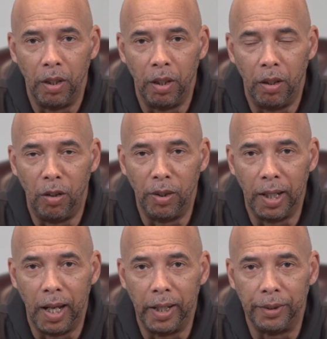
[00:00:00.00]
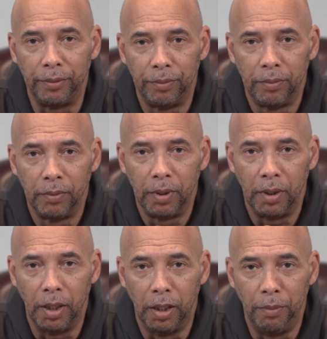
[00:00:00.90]
uh, online
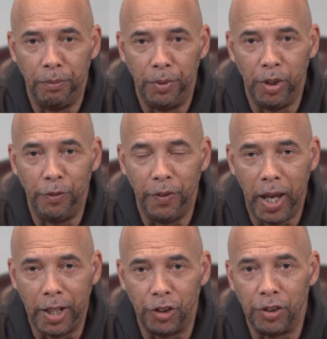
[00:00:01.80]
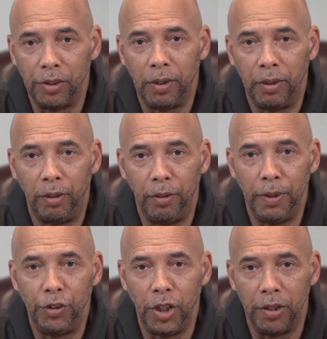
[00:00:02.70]
uh, Beauty for Ashes,
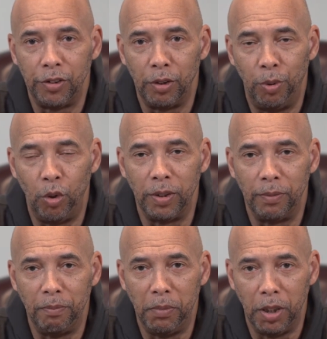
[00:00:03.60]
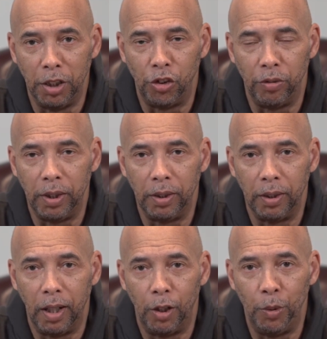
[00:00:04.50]
Grief Share Support Ministry.
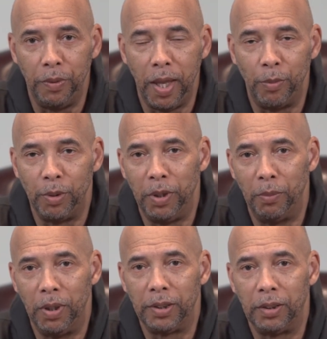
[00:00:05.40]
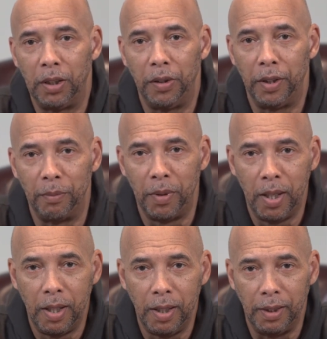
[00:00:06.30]
I hope that would be a blessing to them.
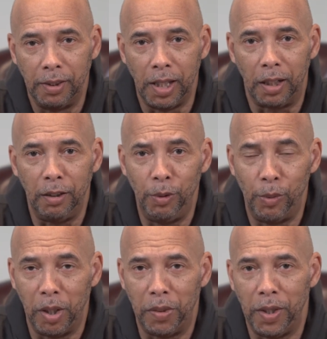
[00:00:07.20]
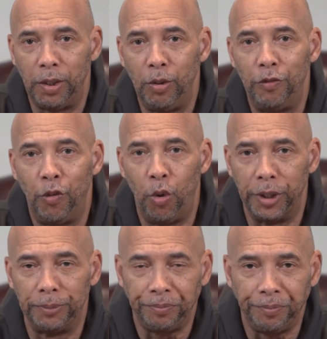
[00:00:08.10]
And secondly, we want to thank you for